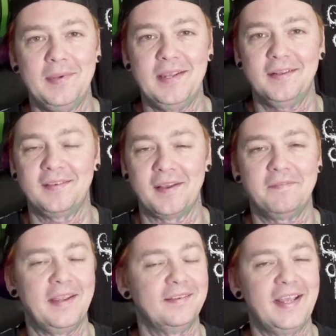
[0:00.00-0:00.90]
It's got
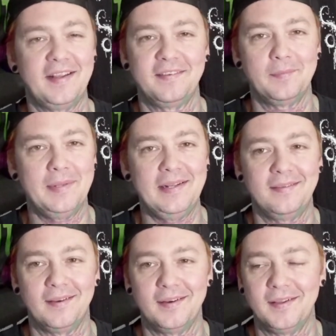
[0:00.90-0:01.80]
fantastic
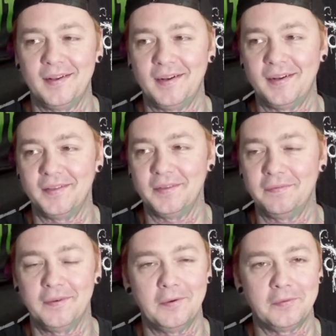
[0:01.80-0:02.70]
beats on it. Uh, the
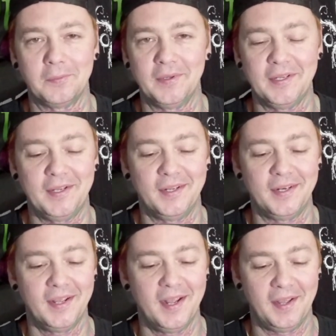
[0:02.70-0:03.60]
flows are really
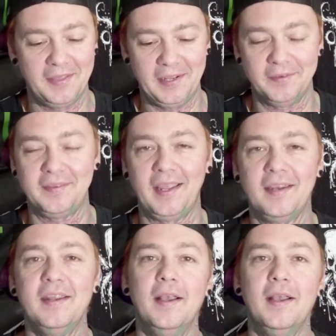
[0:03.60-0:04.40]
good. I think you'll dig it.